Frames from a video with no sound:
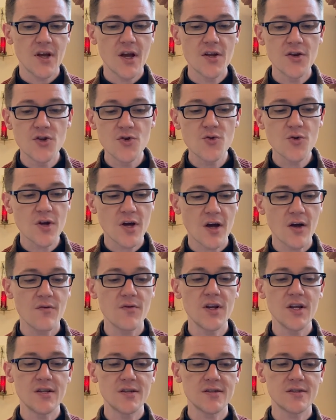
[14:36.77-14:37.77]
A new
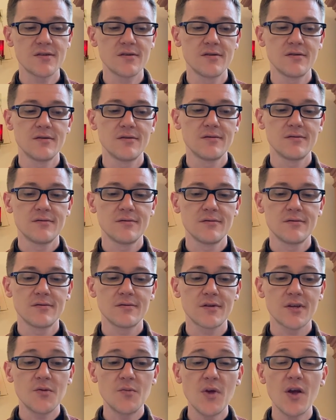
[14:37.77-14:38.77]
covenant
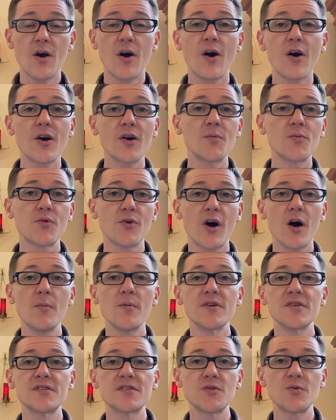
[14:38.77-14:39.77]
can be a hard
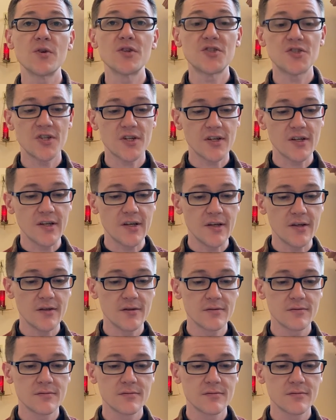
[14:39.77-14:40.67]
promise to which to cling.